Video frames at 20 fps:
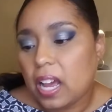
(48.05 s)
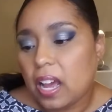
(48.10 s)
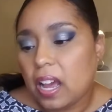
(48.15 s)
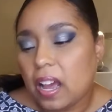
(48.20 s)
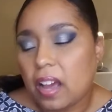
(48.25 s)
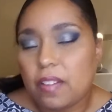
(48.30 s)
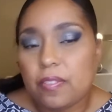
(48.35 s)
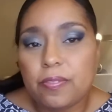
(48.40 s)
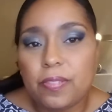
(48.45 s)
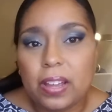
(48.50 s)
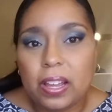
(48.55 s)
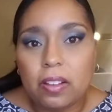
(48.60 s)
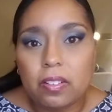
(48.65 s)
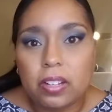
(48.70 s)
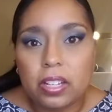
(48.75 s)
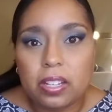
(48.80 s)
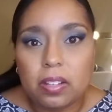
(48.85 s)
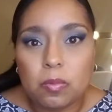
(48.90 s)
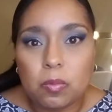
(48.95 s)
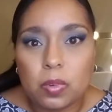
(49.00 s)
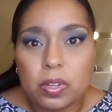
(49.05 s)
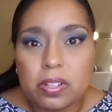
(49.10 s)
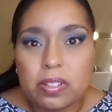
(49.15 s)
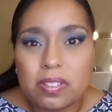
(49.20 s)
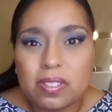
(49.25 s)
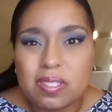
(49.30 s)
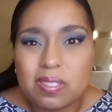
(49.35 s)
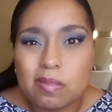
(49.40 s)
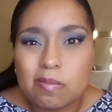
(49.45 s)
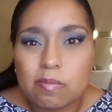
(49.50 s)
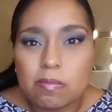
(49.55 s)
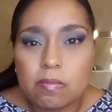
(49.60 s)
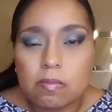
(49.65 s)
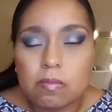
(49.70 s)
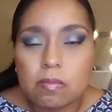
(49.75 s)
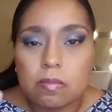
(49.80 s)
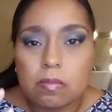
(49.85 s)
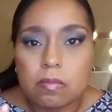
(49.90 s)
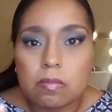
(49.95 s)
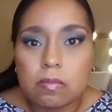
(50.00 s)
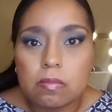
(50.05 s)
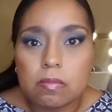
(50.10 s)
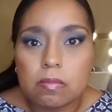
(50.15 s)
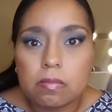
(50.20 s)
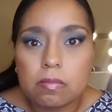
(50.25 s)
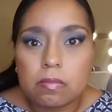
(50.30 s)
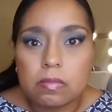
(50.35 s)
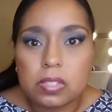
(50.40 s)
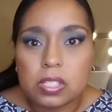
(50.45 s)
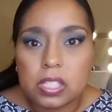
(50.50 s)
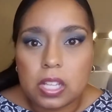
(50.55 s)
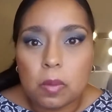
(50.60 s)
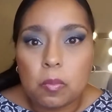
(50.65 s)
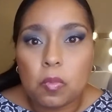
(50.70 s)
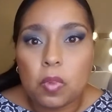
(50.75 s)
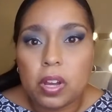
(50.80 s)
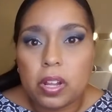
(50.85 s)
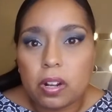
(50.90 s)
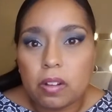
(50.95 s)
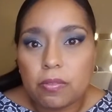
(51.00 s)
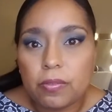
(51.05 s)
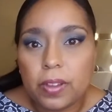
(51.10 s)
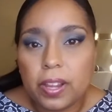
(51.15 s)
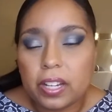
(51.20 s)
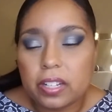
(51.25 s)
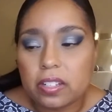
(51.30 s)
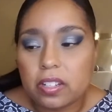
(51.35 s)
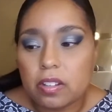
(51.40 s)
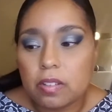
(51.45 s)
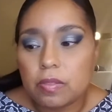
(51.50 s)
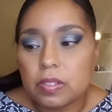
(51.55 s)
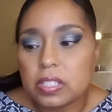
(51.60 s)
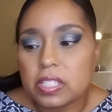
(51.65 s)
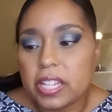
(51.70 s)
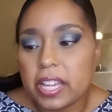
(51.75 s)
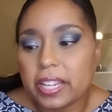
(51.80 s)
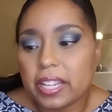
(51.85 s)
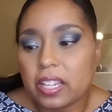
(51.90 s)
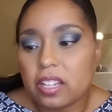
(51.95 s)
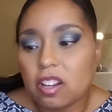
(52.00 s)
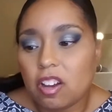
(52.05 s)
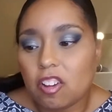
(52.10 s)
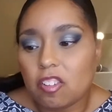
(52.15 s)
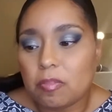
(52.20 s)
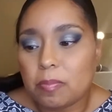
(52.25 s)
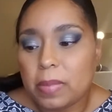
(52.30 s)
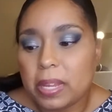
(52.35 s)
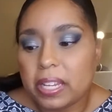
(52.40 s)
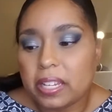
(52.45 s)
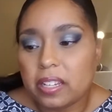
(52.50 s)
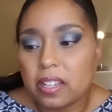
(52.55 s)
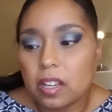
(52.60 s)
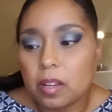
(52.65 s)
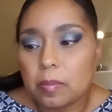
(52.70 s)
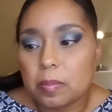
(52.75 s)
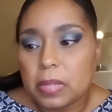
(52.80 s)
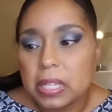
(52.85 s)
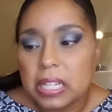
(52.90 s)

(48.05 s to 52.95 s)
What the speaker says: I found it was somewhat effective in taking off makeup.